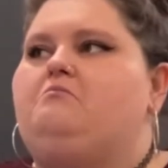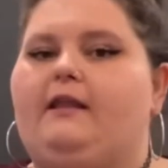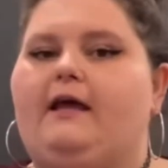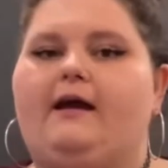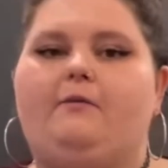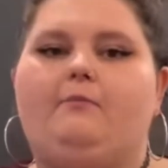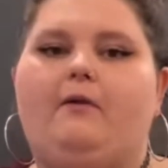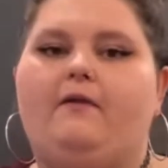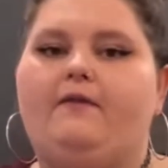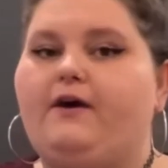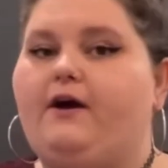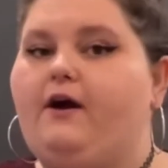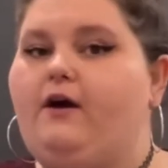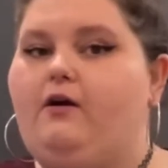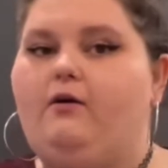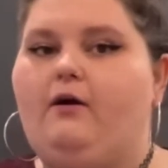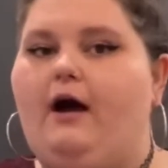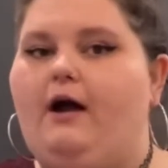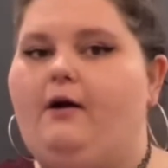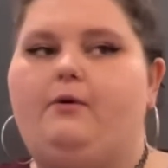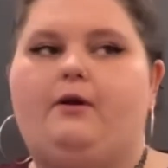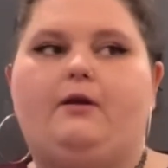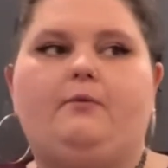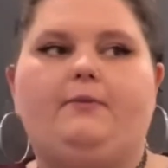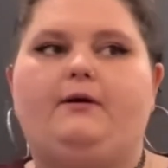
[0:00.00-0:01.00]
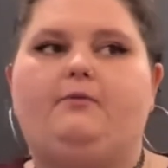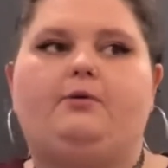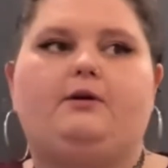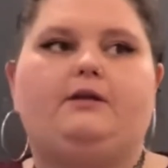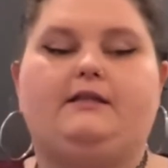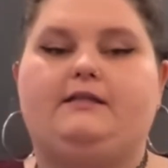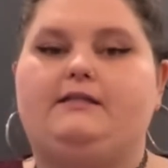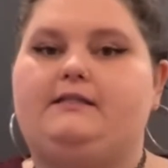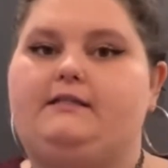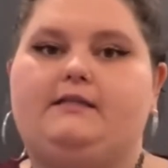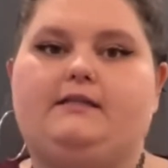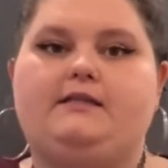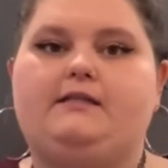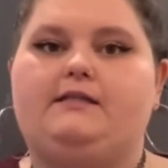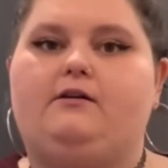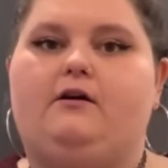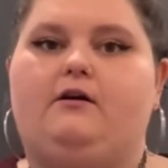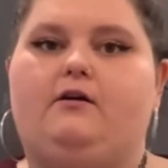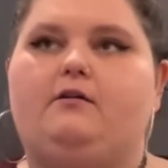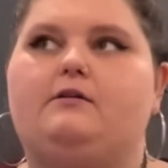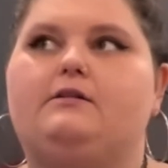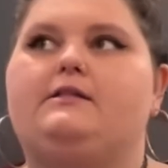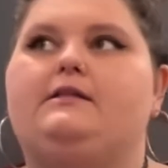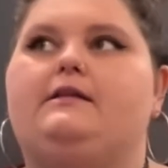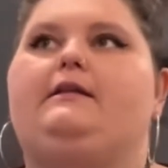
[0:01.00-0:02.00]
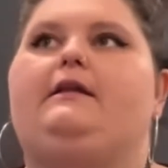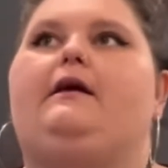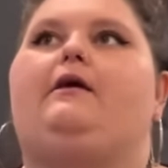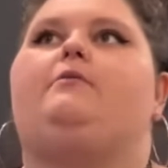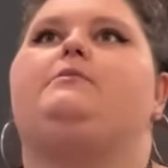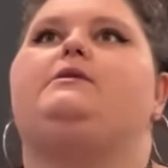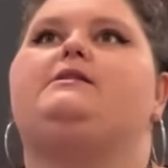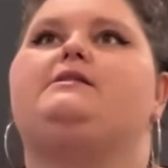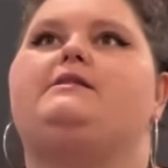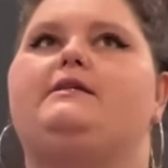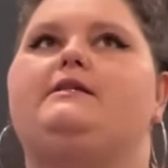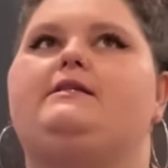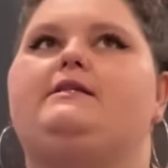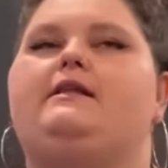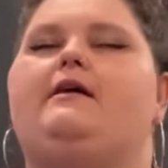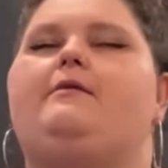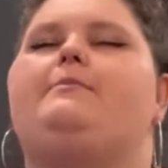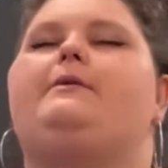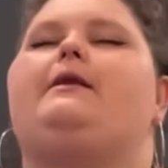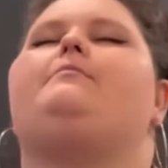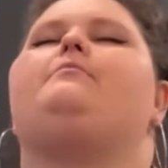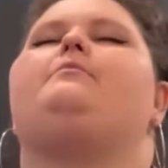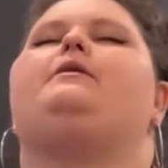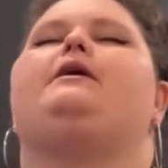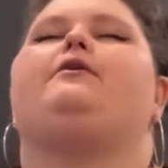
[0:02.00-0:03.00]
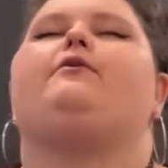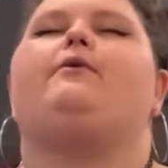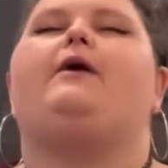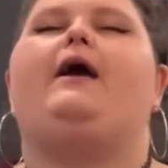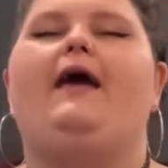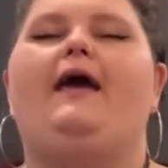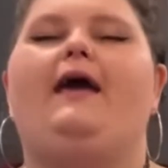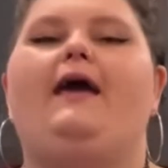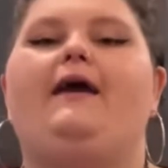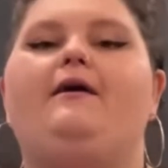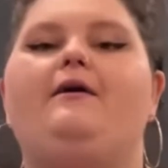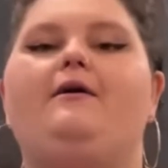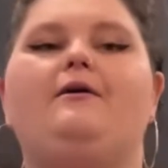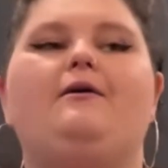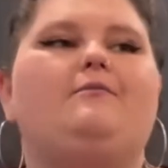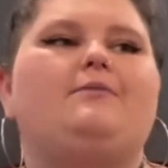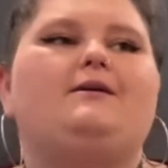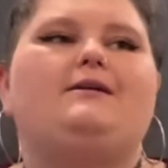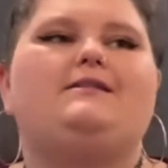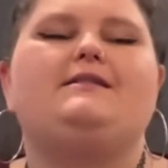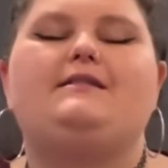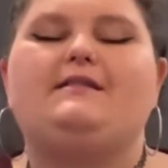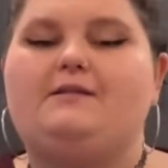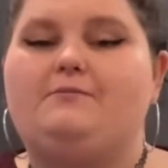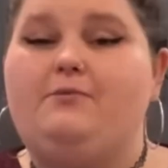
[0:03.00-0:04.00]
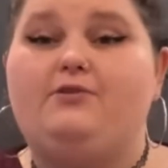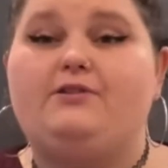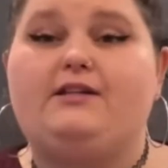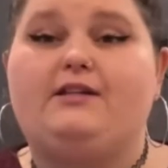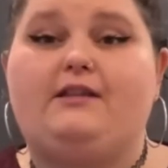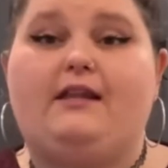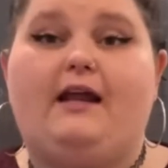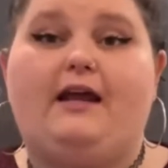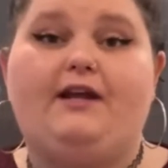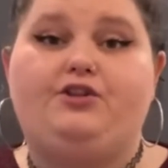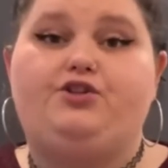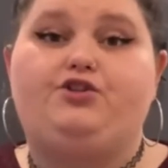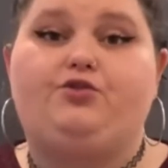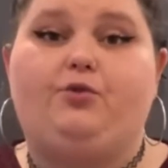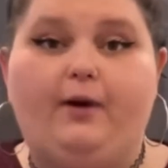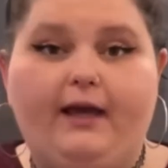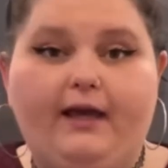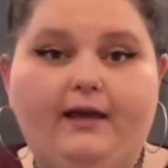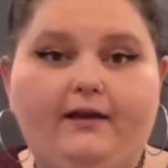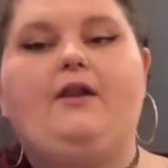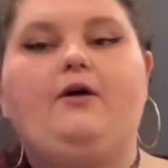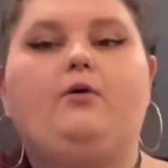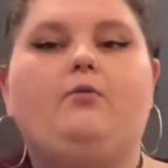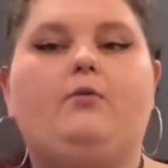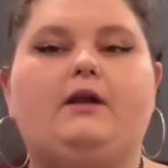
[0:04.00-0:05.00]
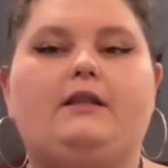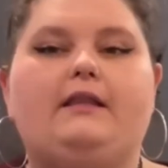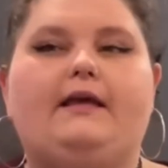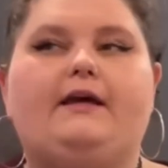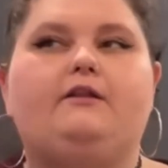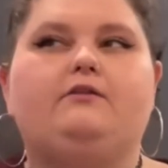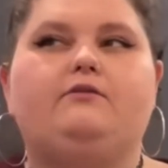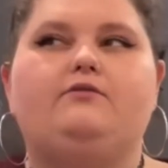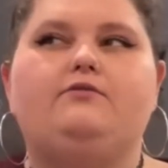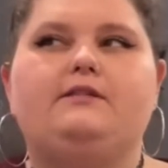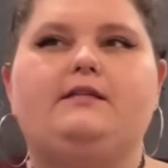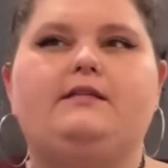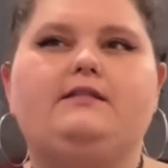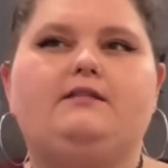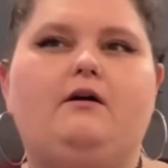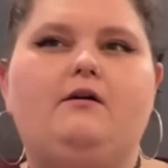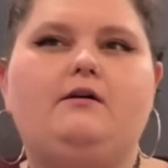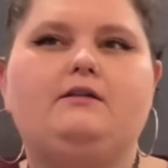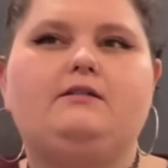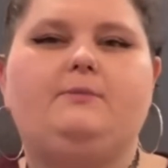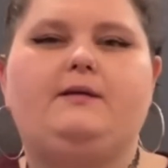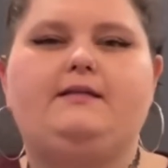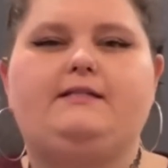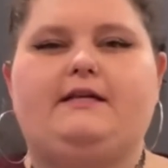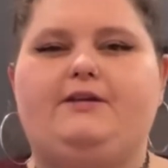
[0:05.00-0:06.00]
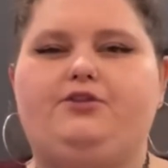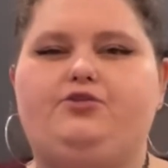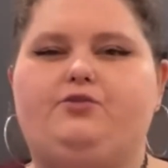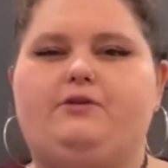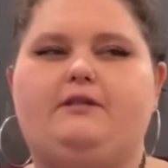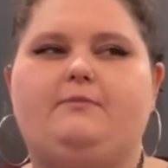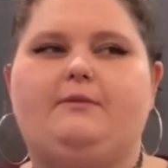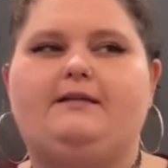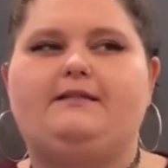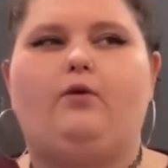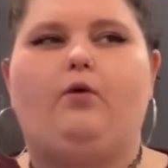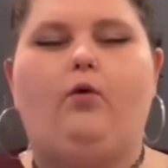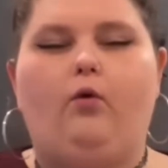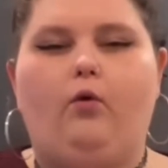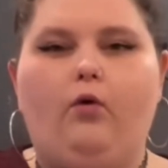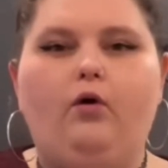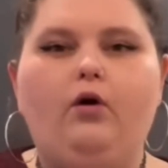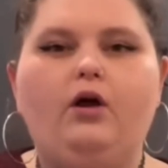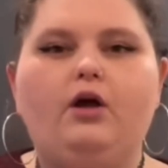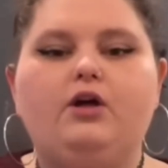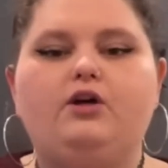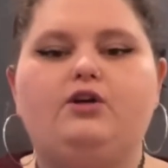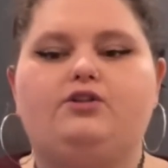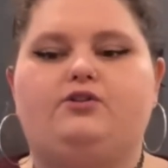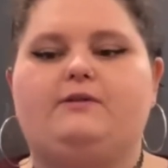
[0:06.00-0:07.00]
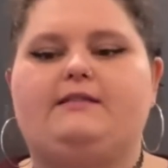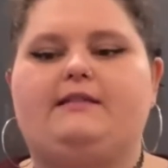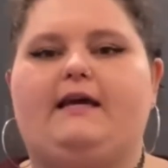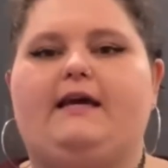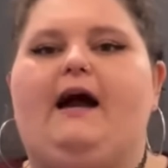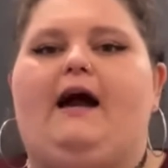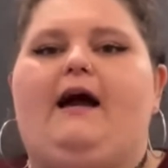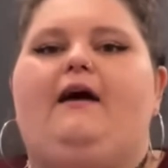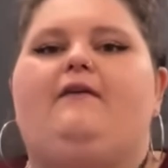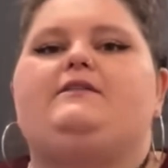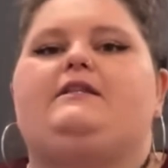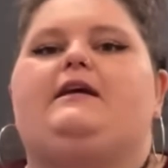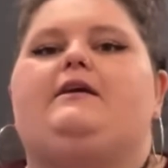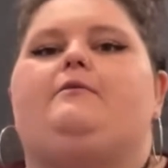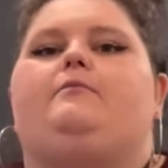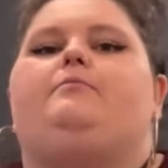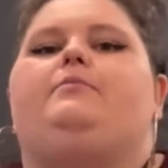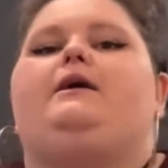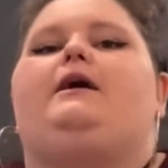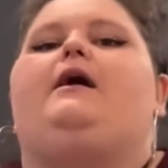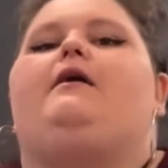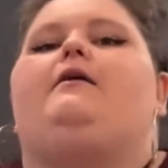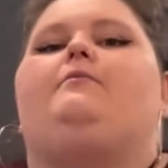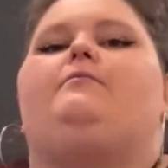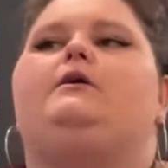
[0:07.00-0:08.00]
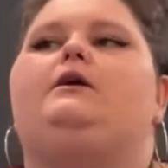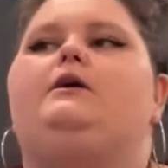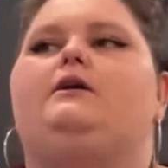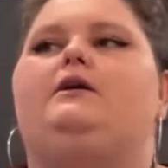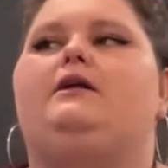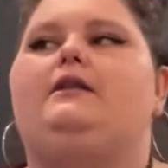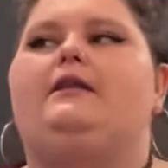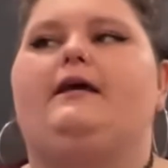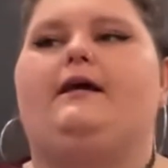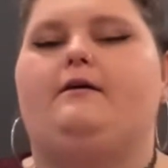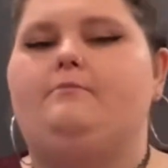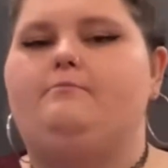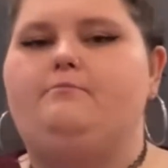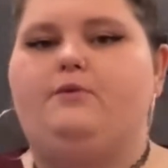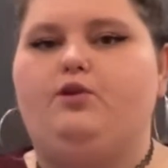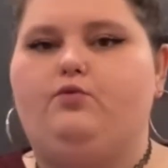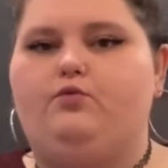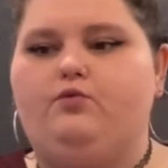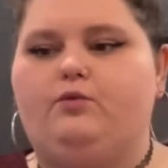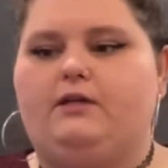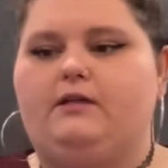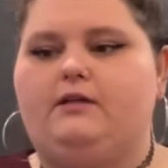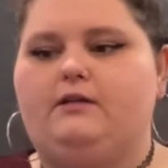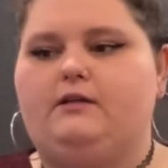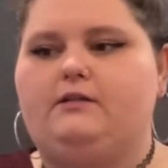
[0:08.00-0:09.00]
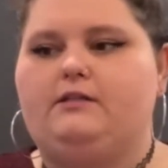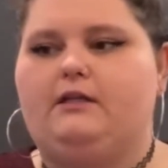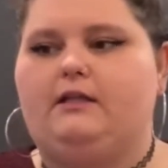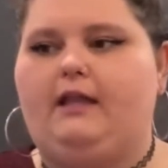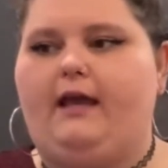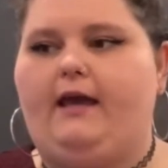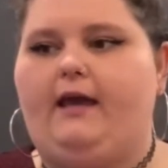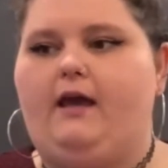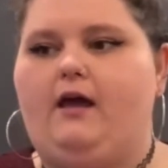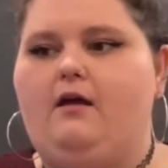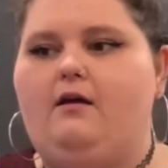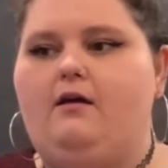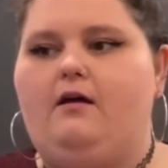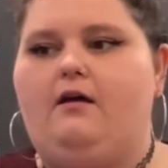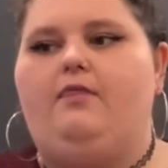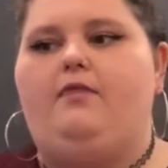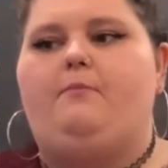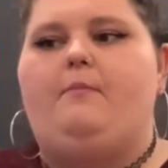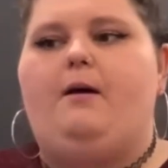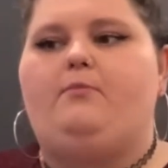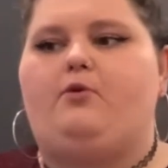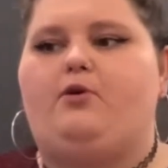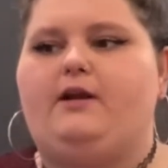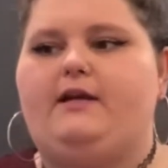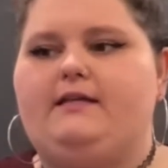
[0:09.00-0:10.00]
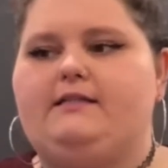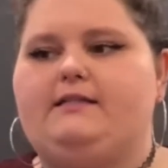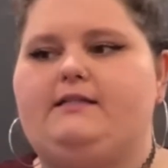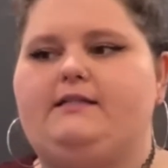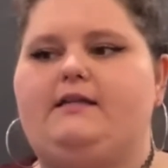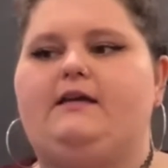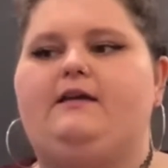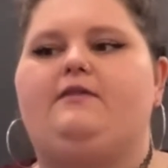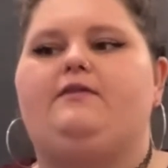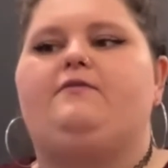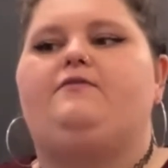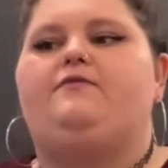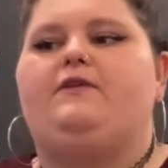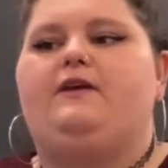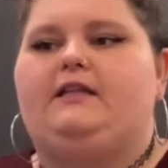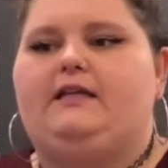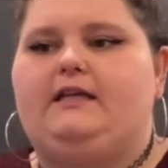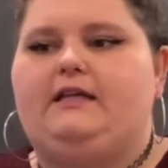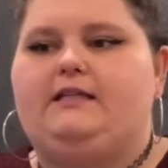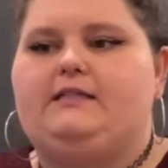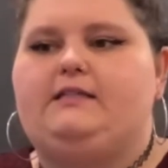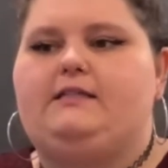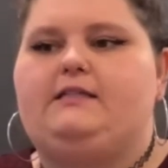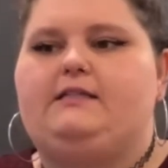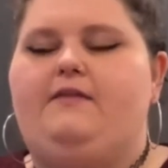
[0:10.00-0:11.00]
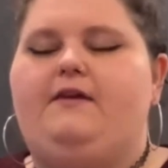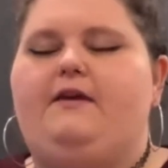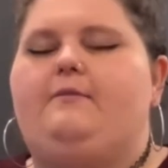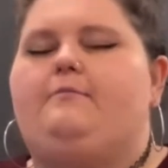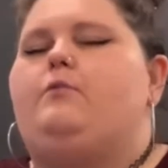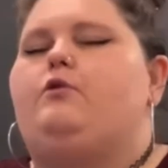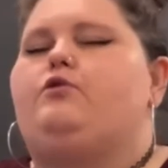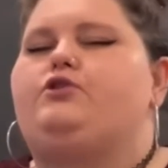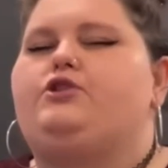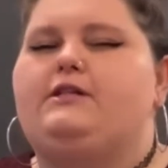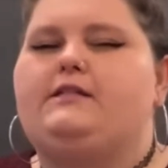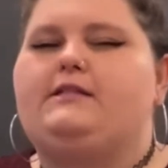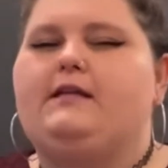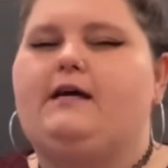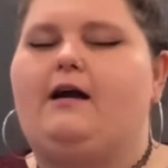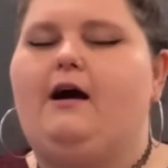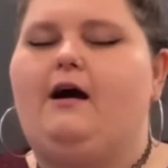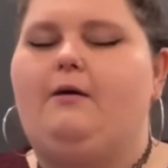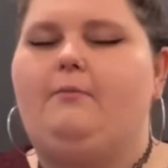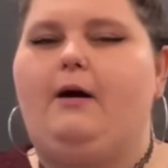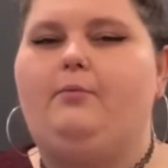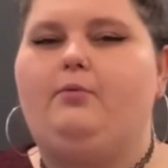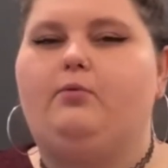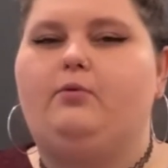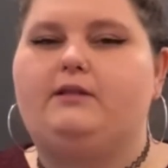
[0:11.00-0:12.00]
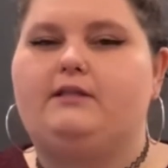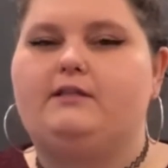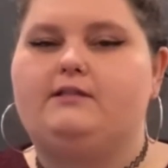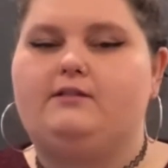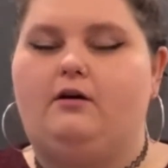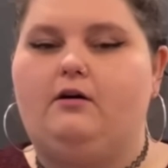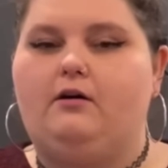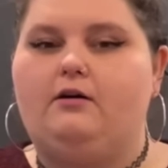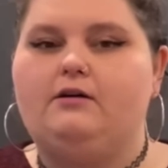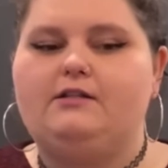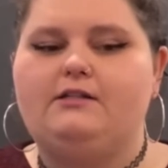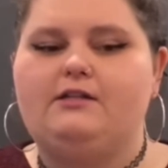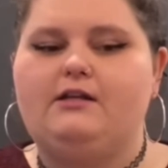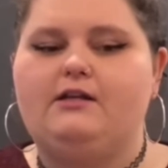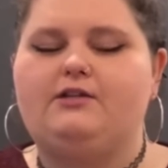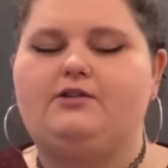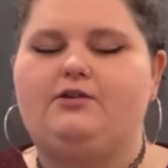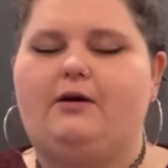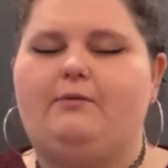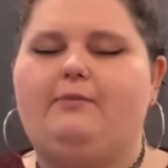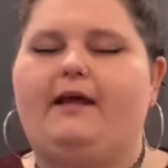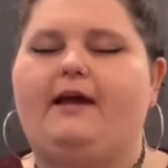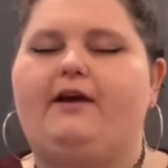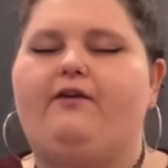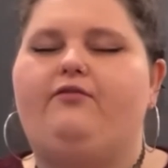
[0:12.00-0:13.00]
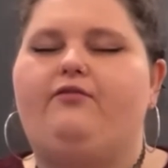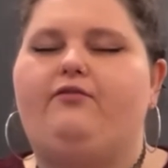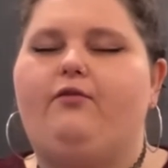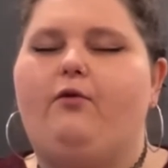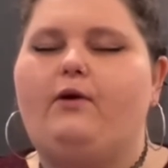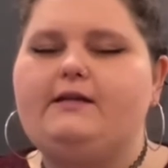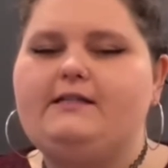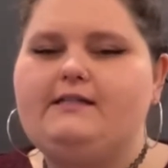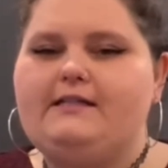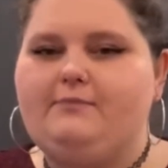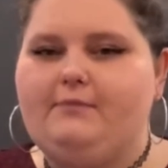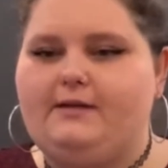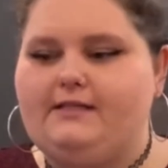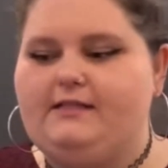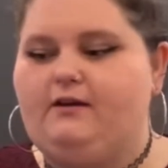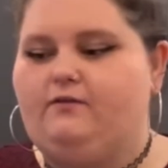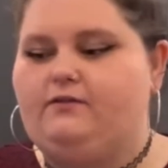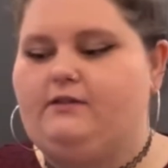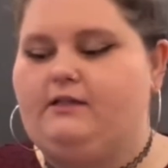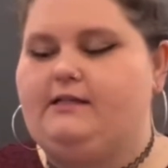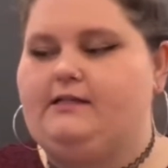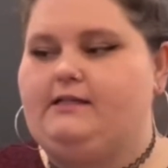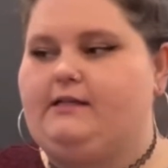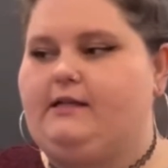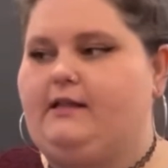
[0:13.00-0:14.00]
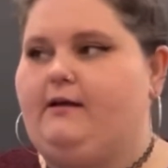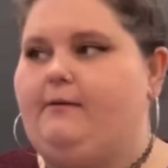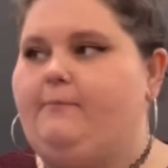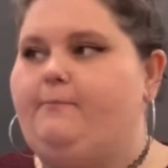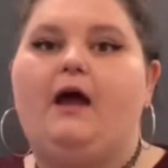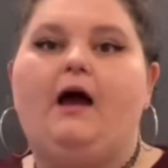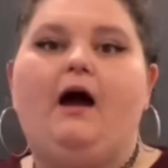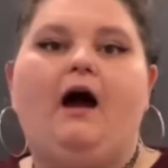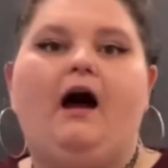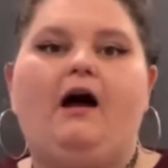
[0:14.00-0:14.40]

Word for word: Like a month ago, I wouldn't be able to listen to these songs and now I'm listening to them and I'm being okay because this is music that I enjoy. I don't want to like lose these songs because I enjoy them as a whole. So it's like I have to like become like immune to like the memories, the feelings, the emotions that come up with the songs. So I'm like forcing myself to listen to them.